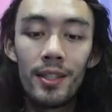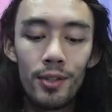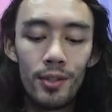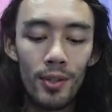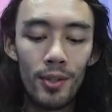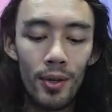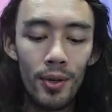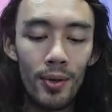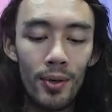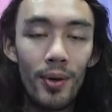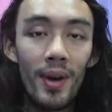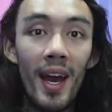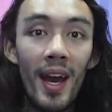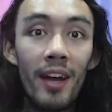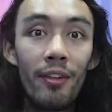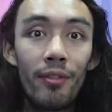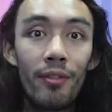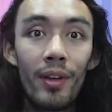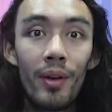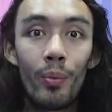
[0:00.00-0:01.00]
so
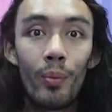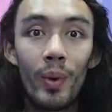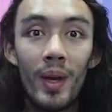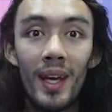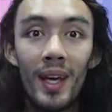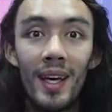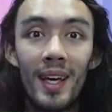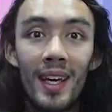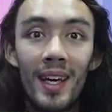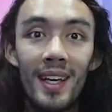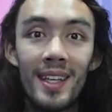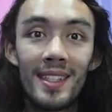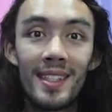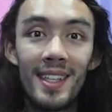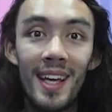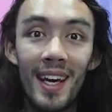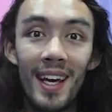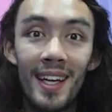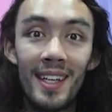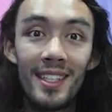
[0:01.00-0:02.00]
every week is
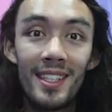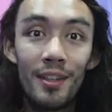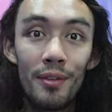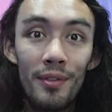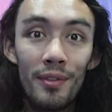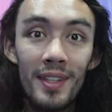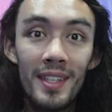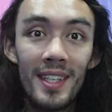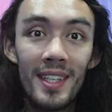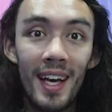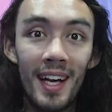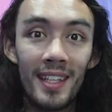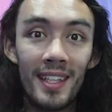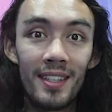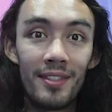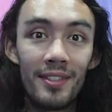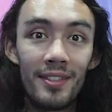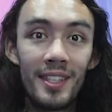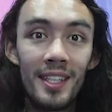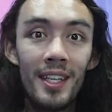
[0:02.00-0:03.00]
a different
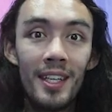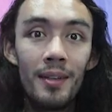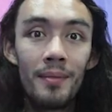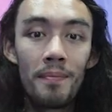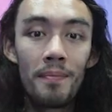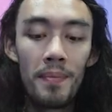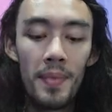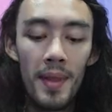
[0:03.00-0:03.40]
activity.